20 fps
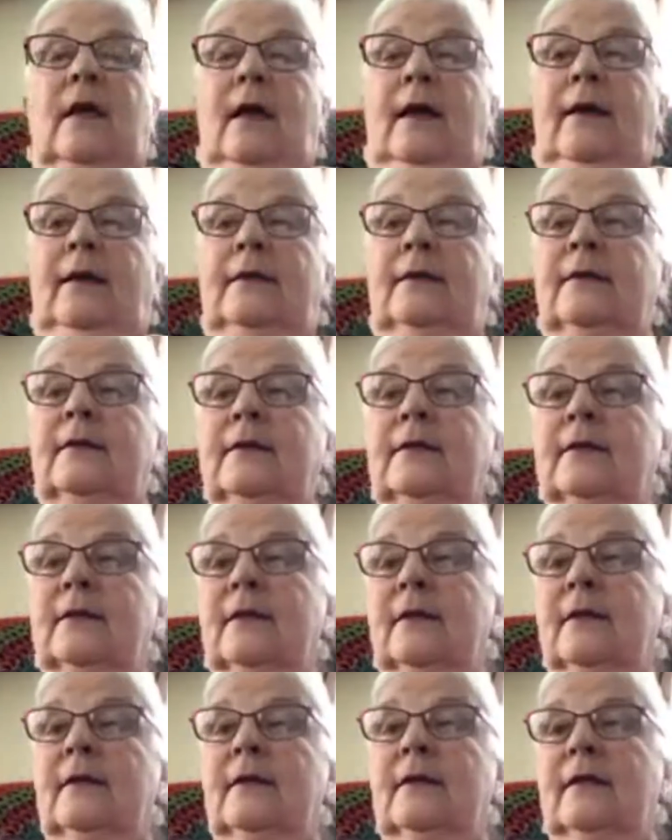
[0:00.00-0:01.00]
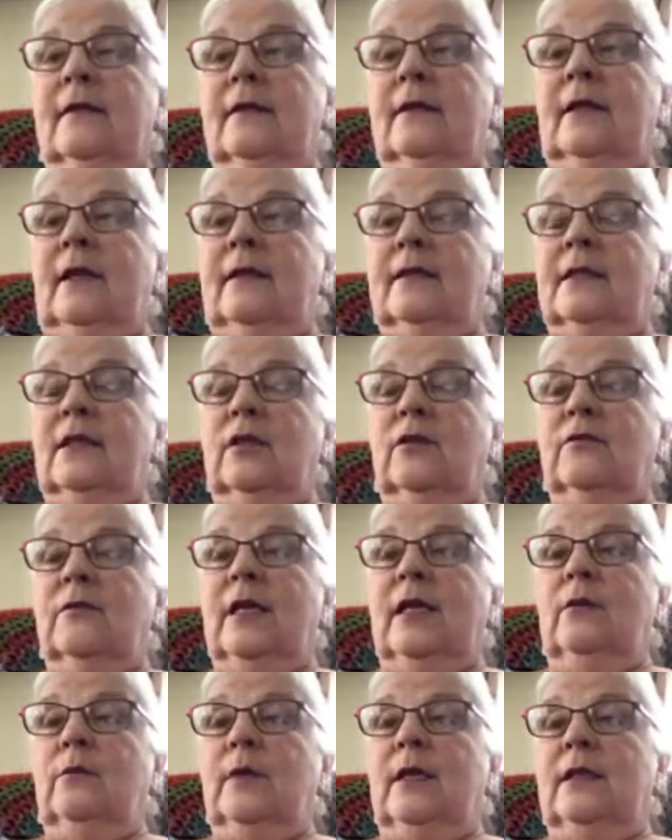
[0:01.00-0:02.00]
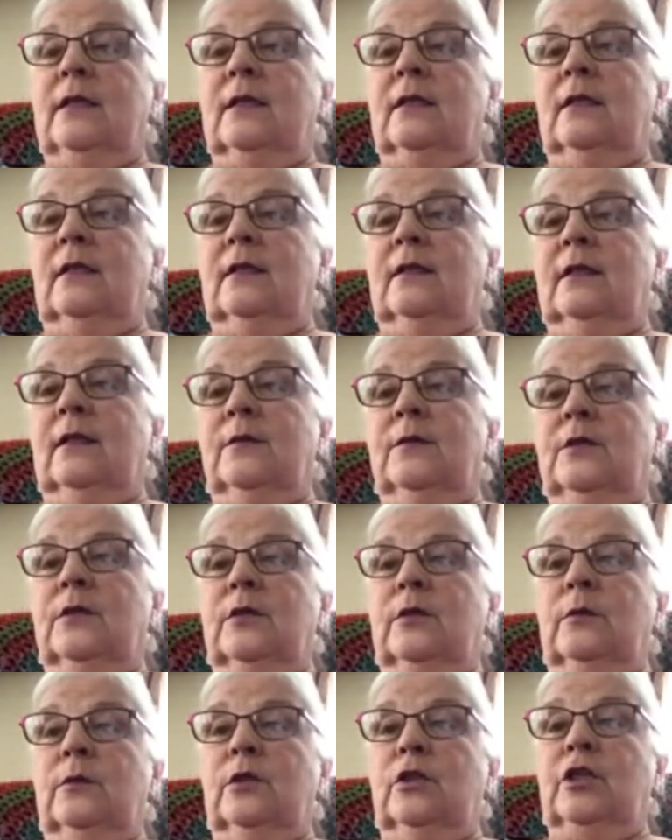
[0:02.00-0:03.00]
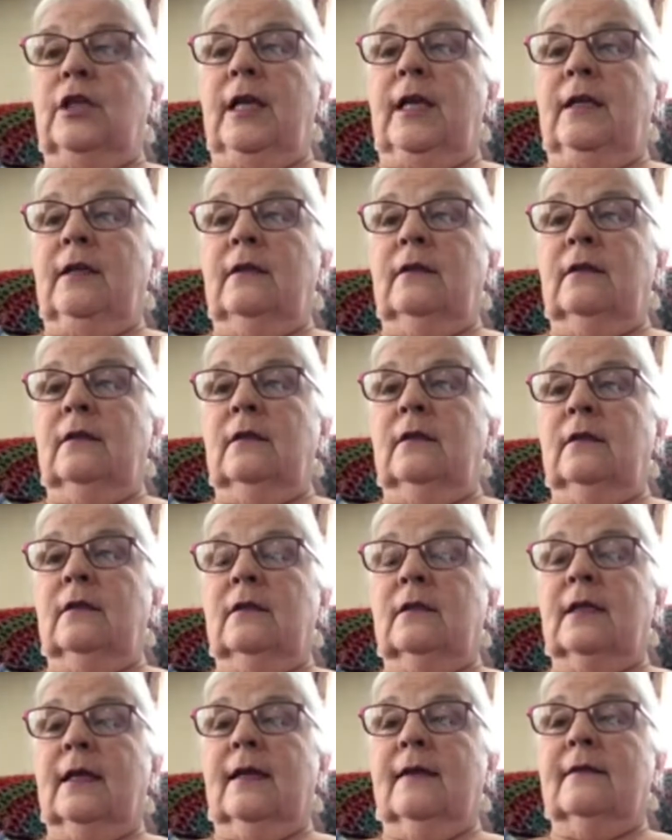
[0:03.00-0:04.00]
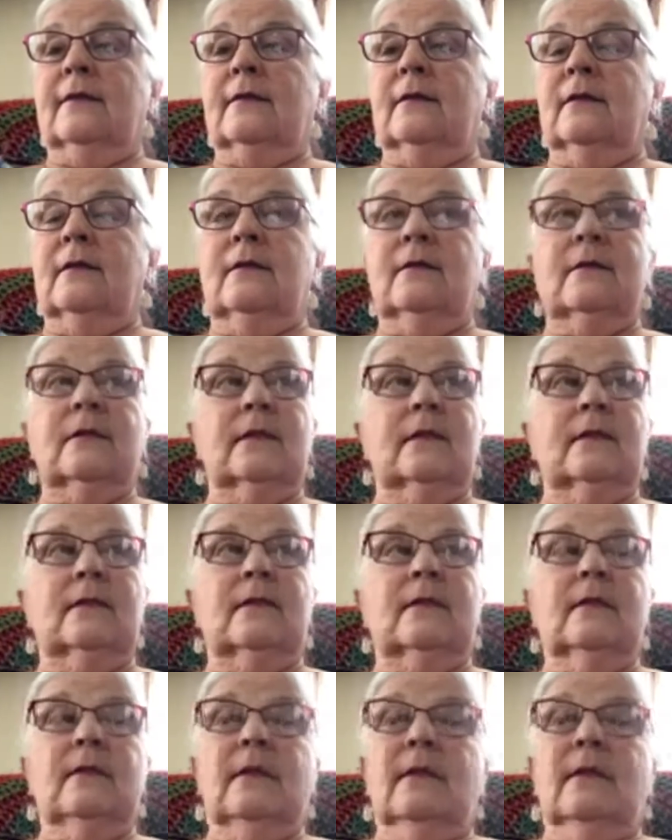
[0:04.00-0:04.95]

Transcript: and that's a great way to learn how to do a chain and to get started,